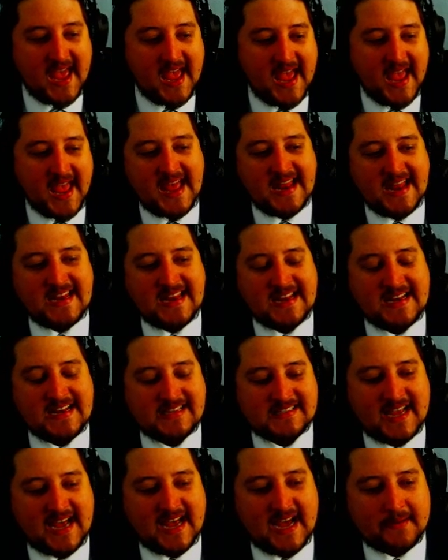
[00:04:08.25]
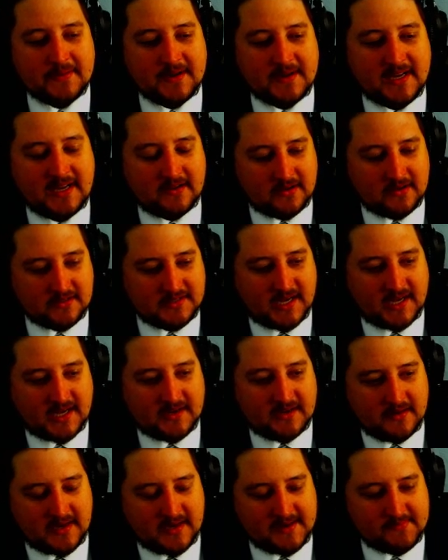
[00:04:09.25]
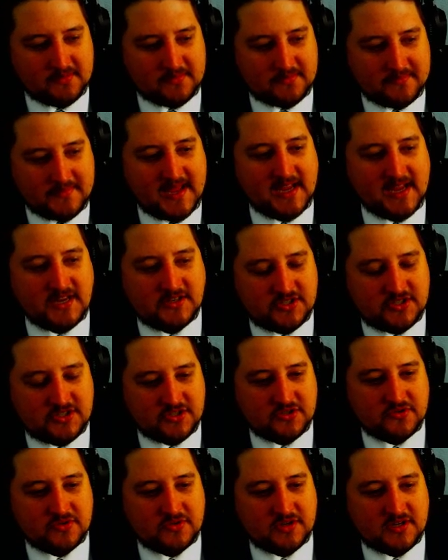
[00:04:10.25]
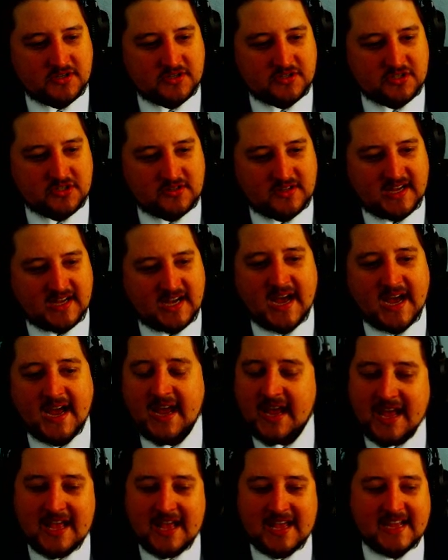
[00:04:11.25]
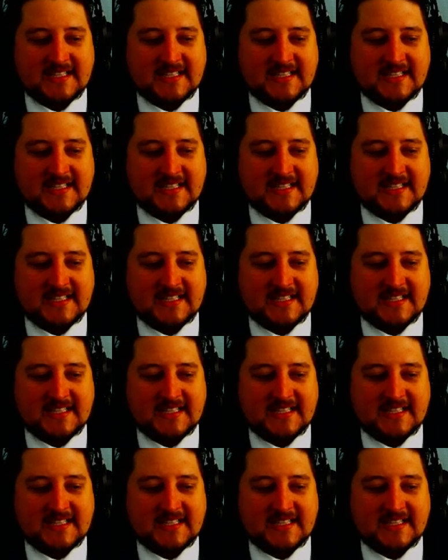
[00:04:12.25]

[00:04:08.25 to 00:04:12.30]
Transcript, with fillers: And it is happening, hold on, April, May, June, July.